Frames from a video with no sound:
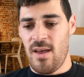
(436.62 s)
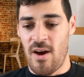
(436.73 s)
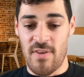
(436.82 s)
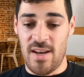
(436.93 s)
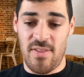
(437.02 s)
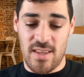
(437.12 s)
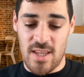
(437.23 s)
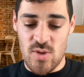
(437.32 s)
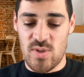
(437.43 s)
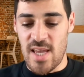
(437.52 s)
of anything
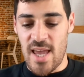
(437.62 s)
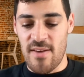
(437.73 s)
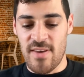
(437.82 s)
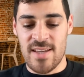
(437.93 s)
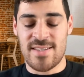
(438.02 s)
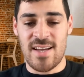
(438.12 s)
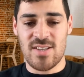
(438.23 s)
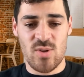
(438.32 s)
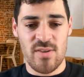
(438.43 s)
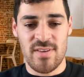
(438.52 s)
that you save. Is that
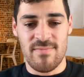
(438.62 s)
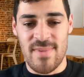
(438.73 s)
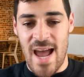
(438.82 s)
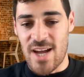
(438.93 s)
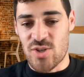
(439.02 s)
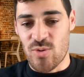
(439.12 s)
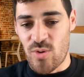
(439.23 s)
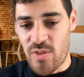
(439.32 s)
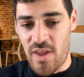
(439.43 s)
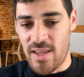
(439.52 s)
sort of a
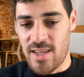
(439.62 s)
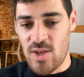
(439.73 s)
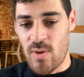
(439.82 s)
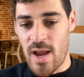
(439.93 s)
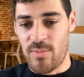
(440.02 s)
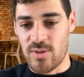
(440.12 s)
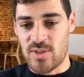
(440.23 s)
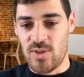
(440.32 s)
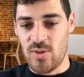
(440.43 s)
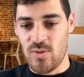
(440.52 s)
natural thing that you were able
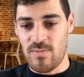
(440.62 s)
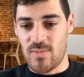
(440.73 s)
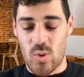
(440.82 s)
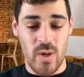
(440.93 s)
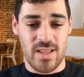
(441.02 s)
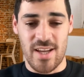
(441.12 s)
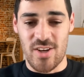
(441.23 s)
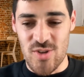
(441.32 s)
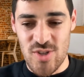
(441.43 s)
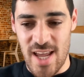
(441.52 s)
to quickly
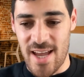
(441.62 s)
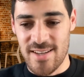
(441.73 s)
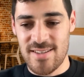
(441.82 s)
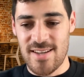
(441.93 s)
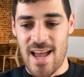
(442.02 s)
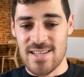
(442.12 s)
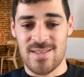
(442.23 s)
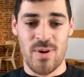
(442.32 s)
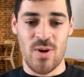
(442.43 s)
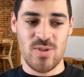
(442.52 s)
understand as
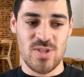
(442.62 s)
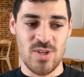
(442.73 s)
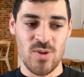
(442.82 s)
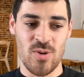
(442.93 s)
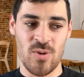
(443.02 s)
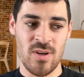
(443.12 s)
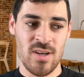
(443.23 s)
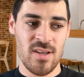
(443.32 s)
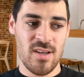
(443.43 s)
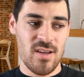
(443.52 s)
opposed to
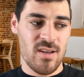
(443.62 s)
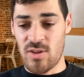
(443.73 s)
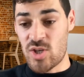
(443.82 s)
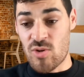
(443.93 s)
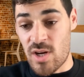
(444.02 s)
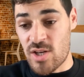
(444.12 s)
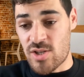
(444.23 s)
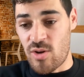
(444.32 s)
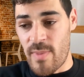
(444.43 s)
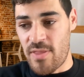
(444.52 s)
the
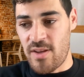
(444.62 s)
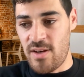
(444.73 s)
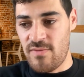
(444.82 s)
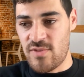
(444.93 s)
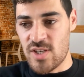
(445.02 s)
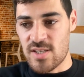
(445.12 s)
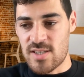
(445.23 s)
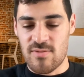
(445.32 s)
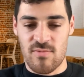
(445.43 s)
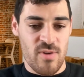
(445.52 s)
traditional method of
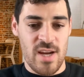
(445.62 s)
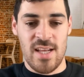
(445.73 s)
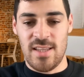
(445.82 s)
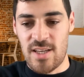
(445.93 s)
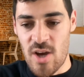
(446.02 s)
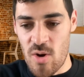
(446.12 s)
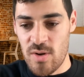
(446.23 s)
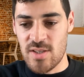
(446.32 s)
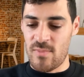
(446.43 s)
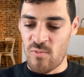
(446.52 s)
just reading the code
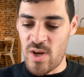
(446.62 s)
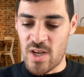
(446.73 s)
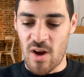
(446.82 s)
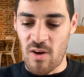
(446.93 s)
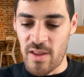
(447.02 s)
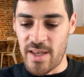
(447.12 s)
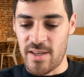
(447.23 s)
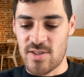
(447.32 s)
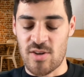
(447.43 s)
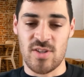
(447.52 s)
and recalling a
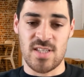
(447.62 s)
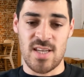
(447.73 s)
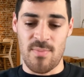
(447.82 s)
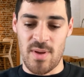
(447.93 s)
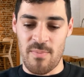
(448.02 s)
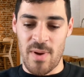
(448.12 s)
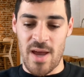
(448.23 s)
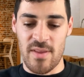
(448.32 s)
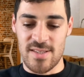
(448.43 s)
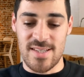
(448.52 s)
certain snippet by
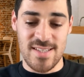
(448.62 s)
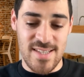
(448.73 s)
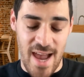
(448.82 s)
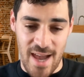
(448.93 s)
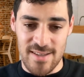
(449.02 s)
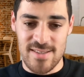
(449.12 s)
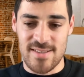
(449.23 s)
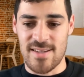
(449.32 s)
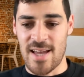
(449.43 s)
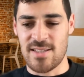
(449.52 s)
the
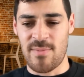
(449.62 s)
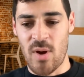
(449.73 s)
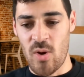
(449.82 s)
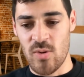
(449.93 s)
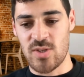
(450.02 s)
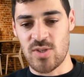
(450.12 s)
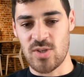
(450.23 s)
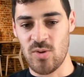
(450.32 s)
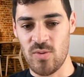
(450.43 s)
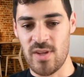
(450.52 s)
syntax, as opposed
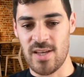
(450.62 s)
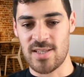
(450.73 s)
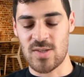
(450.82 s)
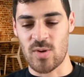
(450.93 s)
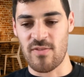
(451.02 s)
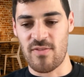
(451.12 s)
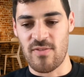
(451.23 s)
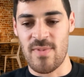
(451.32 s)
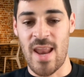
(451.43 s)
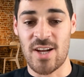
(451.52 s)
to this sort of
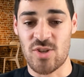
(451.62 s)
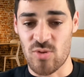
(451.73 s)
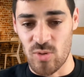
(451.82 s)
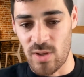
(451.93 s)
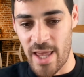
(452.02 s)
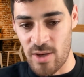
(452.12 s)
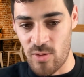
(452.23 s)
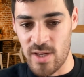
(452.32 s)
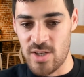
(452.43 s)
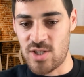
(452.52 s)
natural
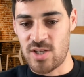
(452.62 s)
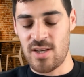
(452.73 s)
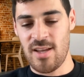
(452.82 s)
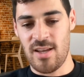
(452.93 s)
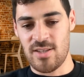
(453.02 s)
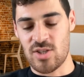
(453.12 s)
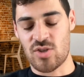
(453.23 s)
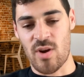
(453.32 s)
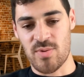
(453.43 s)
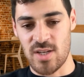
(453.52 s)
language
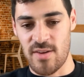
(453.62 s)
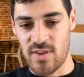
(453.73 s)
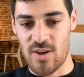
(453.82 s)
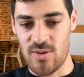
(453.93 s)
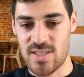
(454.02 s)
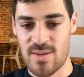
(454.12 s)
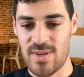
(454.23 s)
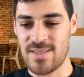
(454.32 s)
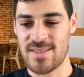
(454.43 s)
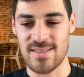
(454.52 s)
description of a code
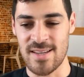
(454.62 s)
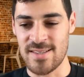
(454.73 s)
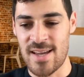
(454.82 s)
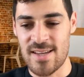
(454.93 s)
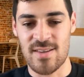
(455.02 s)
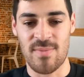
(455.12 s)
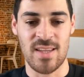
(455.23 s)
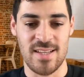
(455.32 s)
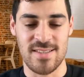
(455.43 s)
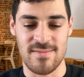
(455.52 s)
snippet? So is that something
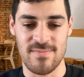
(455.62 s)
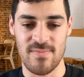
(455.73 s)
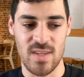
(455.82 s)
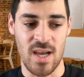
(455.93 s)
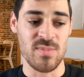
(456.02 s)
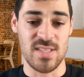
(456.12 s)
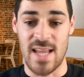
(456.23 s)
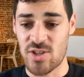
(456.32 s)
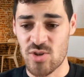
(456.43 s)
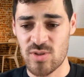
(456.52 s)
that's comes
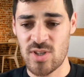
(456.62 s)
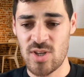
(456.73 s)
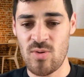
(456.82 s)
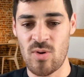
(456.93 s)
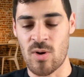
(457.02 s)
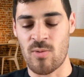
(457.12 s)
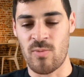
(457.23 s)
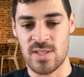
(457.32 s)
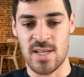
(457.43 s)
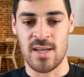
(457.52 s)
natural to you, or
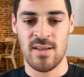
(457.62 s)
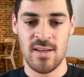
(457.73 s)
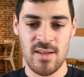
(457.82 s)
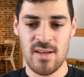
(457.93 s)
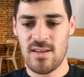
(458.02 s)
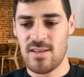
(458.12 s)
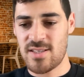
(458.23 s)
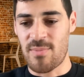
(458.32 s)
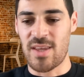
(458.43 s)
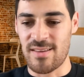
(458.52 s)
was it
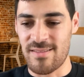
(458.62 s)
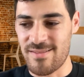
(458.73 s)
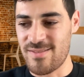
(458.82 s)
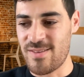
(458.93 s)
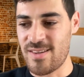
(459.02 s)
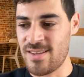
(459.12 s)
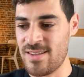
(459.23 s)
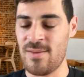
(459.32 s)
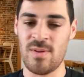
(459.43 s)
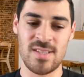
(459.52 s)
something
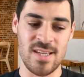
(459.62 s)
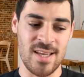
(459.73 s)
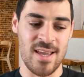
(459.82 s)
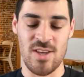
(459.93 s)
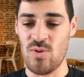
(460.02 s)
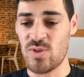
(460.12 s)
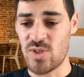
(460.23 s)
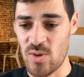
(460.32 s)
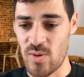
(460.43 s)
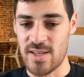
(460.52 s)
to get used
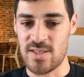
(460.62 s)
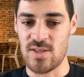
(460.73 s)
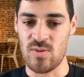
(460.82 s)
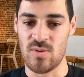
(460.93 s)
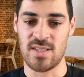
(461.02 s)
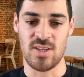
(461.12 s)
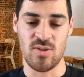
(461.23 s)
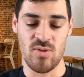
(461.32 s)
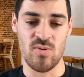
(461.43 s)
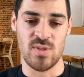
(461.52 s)
to as you
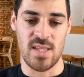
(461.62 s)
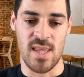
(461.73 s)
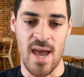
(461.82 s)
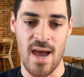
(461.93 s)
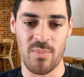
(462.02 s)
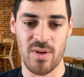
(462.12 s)
continue using the app?